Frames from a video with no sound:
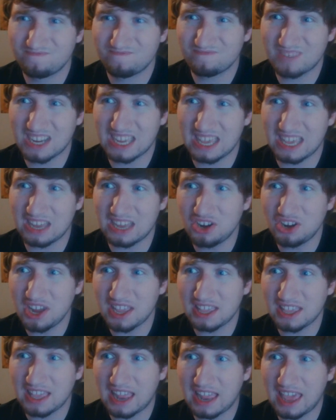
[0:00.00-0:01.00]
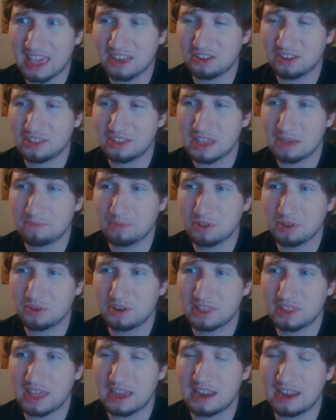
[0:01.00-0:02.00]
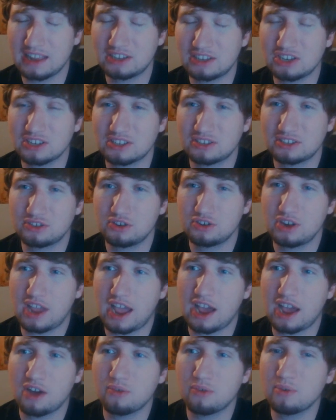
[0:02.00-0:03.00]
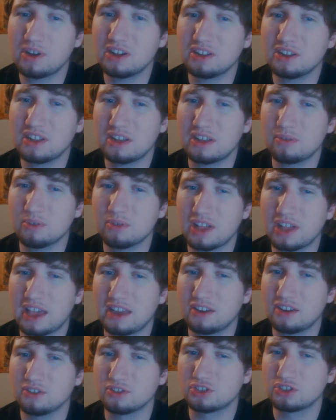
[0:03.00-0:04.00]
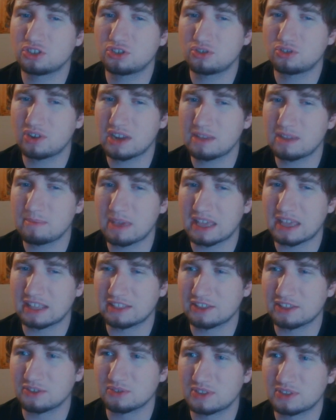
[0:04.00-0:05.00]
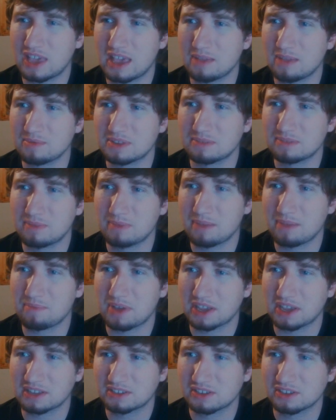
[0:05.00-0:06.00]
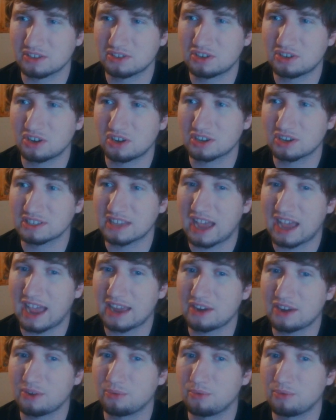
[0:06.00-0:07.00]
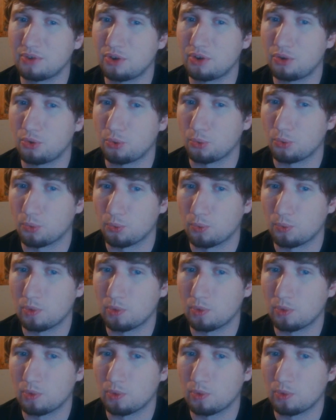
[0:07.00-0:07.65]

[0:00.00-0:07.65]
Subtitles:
my internet can handle the upload of that. It's just how well it will handle streaming those games is my biggest concern, because I don't know.